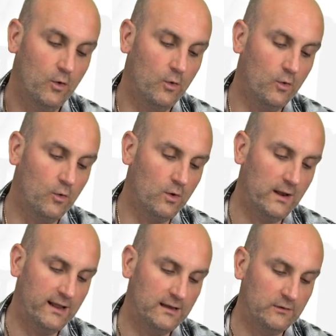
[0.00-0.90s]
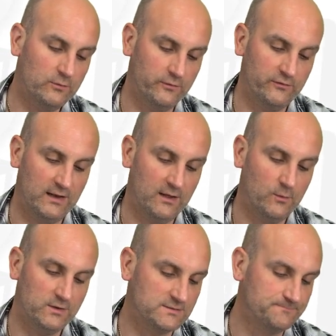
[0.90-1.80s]
all heading towards a
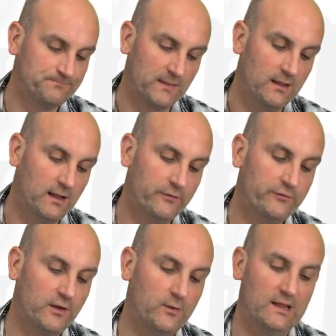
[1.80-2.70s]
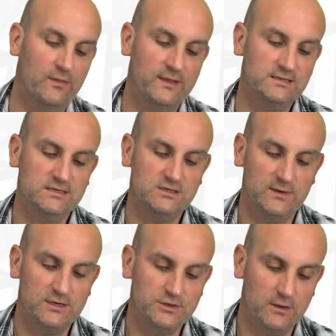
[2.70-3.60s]
downwards. And so in this
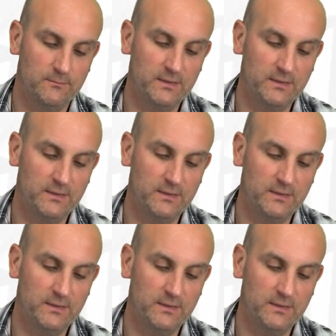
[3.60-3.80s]
situation,